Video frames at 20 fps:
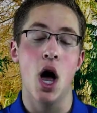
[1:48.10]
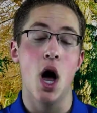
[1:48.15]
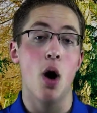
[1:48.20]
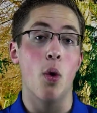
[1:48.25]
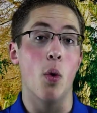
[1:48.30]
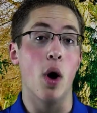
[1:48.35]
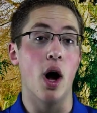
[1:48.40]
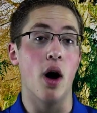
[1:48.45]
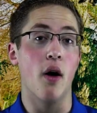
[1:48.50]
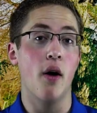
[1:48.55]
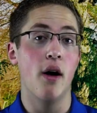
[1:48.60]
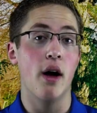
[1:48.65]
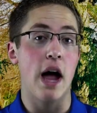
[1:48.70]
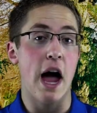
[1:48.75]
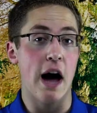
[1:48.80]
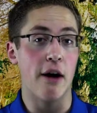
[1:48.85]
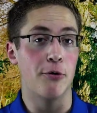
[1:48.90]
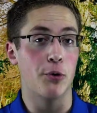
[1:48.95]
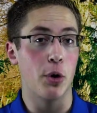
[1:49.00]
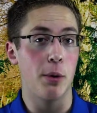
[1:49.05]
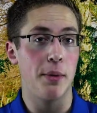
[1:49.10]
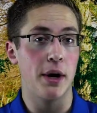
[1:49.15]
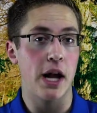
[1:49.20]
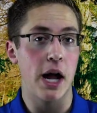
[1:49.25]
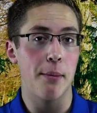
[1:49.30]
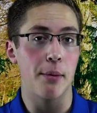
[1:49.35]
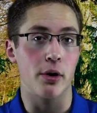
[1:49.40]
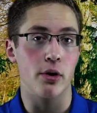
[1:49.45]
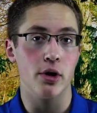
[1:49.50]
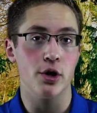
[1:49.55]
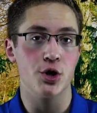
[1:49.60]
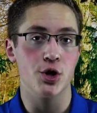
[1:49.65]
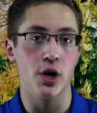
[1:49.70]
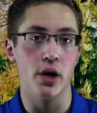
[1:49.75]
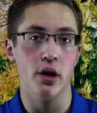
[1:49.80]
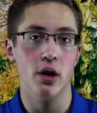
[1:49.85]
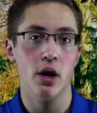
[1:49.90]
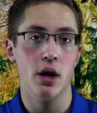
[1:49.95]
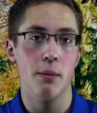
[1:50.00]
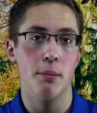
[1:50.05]
Well, after he became a
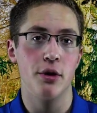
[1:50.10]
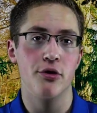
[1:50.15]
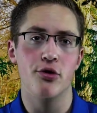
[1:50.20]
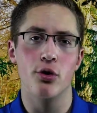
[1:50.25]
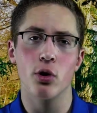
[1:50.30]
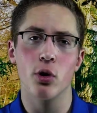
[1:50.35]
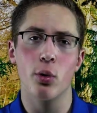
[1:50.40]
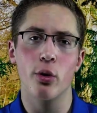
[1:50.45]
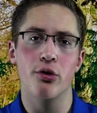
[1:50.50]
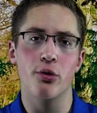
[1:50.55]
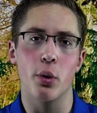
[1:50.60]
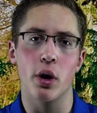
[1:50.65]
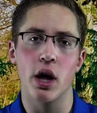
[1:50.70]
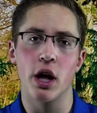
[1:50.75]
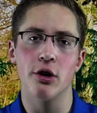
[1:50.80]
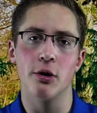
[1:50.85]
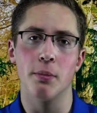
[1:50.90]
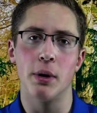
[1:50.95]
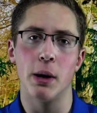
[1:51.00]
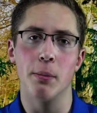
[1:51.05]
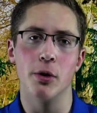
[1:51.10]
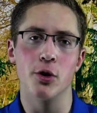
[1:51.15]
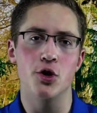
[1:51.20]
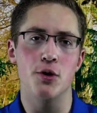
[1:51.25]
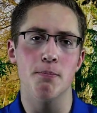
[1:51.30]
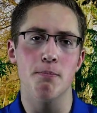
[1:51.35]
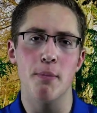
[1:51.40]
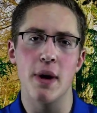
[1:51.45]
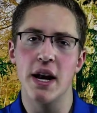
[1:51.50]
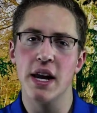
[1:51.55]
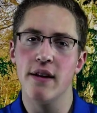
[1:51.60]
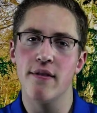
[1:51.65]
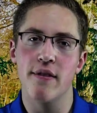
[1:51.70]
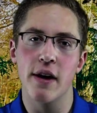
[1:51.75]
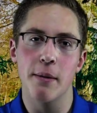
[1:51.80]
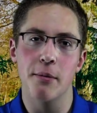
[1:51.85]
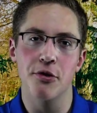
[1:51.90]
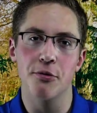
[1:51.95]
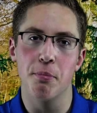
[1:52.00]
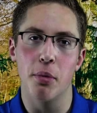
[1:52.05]
Christian, Mr. Lewis went on to publish many
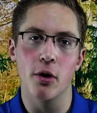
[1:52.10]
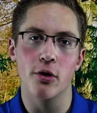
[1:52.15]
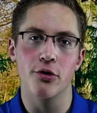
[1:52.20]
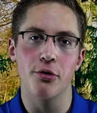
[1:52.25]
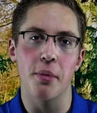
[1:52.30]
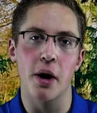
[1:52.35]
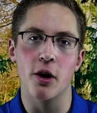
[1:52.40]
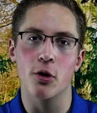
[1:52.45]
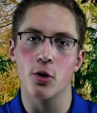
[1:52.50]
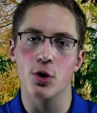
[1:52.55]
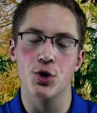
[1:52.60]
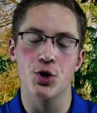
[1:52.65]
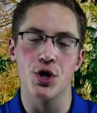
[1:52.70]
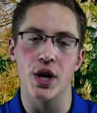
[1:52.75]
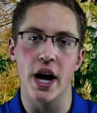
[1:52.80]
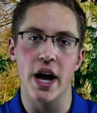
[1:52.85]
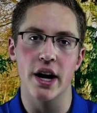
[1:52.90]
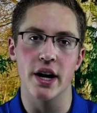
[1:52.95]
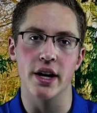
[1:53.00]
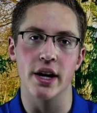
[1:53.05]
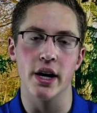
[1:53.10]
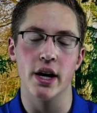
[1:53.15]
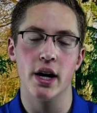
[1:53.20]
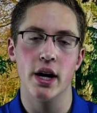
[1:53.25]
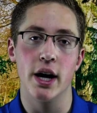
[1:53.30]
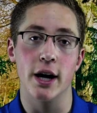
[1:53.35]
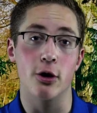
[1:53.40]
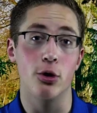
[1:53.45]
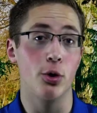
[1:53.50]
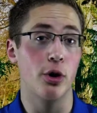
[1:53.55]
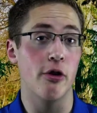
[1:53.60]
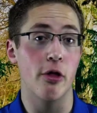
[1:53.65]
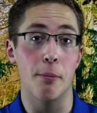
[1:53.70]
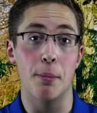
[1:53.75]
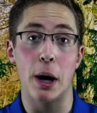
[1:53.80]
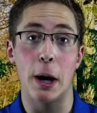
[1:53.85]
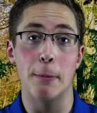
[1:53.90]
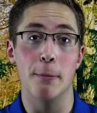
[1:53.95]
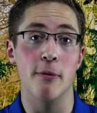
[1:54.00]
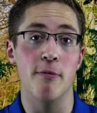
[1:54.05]
famous books about Christianity, including The
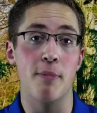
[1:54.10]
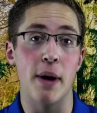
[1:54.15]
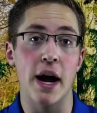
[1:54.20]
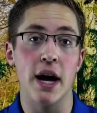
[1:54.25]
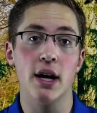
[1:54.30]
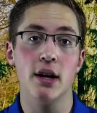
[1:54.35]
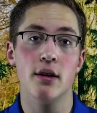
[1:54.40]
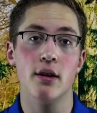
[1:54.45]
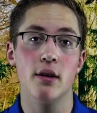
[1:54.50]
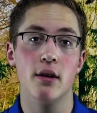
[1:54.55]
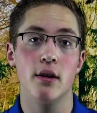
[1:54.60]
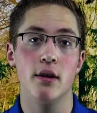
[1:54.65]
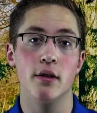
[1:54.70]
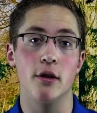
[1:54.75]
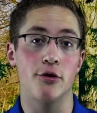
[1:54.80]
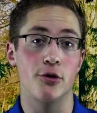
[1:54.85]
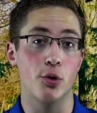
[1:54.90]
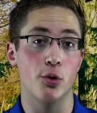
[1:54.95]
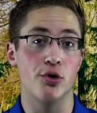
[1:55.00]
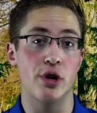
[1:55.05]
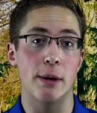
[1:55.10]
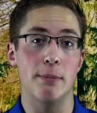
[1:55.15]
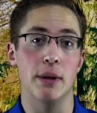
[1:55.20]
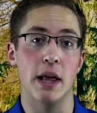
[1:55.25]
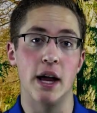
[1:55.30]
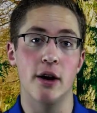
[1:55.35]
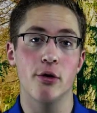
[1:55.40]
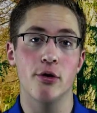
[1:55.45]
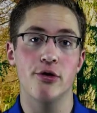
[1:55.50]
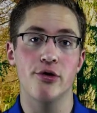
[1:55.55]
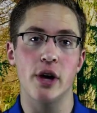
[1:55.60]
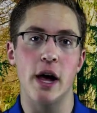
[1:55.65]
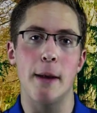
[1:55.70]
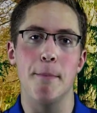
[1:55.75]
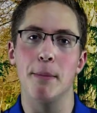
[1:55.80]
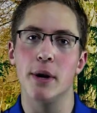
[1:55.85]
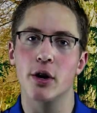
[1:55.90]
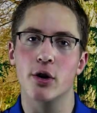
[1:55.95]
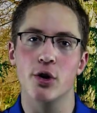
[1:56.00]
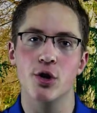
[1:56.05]
Problem of Pain, The Screwtape Letters,
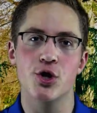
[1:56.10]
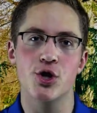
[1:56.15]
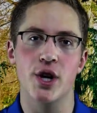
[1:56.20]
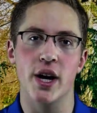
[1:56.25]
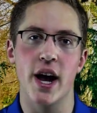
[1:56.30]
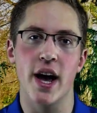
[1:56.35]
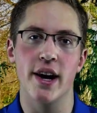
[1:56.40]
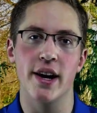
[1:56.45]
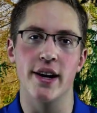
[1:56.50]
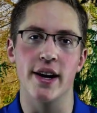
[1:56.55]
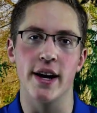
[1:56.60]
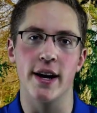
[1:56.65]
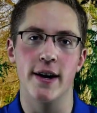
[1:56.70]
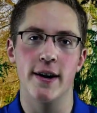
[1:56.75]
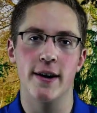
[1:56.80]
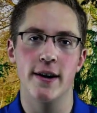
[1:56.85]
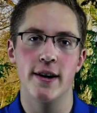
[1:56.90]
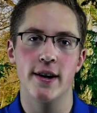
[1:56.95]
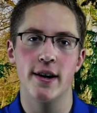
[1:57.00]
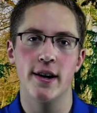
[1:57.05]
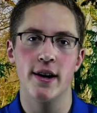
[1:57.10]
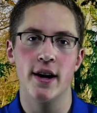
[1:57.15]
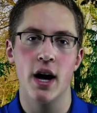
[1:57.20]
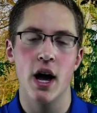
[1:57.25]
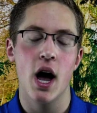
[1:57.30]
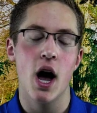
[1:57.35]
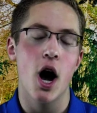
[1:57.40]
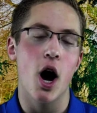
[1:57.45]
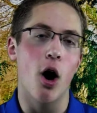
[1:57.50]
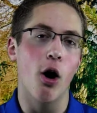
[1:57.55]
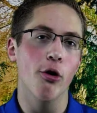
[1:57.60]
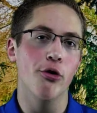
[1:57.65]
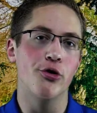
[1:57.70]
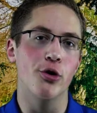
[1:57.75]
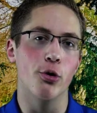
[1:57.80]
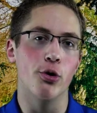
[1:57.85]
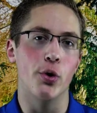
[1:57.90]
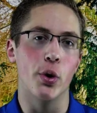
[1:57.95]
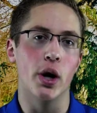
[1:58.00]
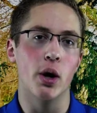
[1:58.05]
and Mere Christianity. Also,
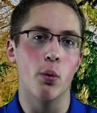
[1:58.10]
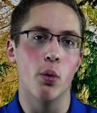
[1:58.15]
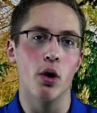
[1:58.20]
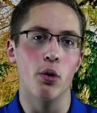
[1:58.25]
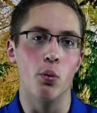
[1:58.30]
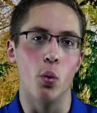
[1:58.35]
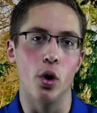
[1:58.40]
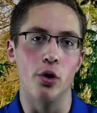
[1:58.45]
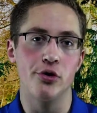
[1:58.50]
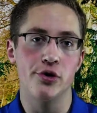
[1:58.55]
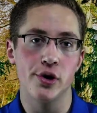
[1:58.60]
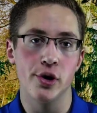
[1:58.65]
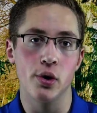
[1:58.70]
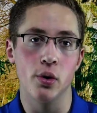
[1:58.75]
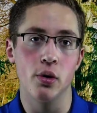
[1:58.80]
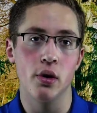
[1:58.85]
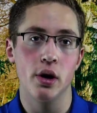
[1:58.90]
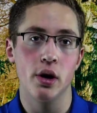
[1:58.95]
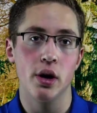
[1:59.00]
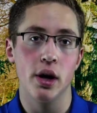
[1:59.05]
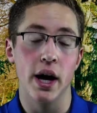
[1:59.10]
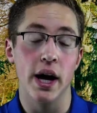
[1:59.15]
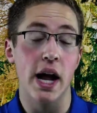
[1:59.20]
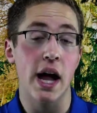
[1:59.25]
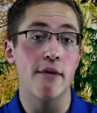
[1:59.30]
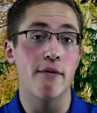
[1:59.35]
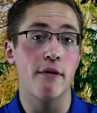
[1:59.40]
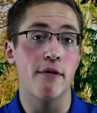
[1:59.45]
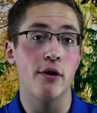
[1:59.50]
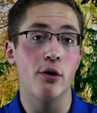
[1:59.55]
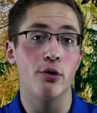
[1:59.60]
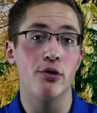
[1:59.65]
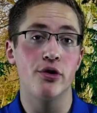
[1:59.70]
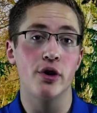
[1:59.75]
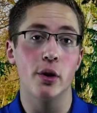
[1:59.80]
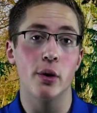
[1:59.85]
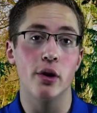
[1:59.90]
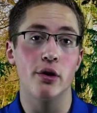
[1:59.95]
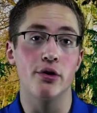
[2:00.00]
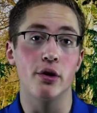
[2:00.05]
during World War II, he gave a few
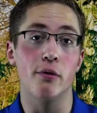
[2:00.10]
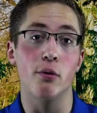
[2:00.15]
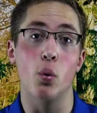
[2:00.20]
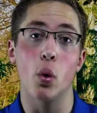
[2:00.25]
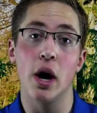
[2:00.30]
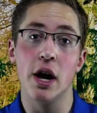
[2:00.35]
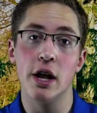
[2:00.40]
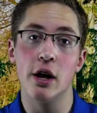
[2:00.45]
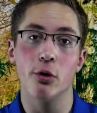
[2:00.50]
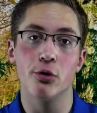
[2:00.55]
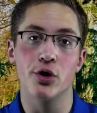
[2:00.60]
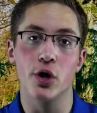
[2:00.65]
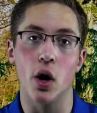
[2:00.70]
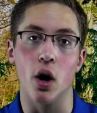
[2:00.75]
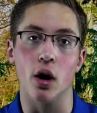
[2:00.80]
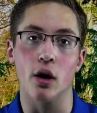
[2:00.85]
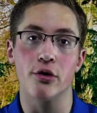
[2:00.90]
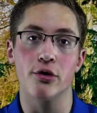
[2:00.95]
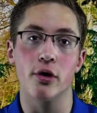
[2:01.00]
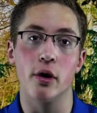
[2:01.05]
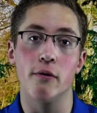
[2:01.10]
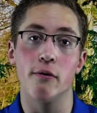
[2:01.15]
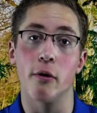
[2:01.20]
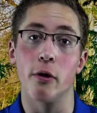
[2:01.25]
series of radio talks for